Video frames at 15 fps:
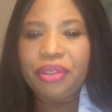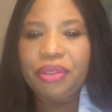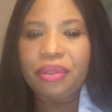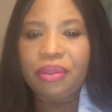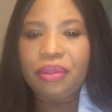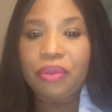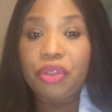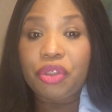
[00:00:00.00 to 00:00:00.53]
you
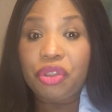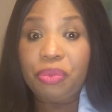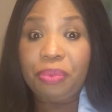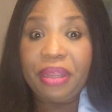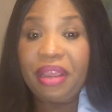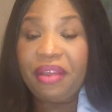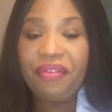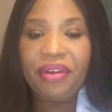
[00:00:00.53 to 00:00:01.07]
know, should
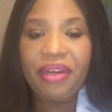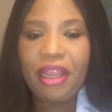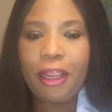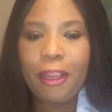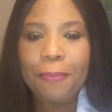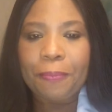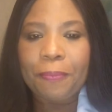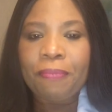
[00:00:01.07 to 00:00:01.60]
be every
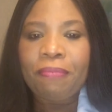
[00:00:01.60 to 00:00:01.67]
day.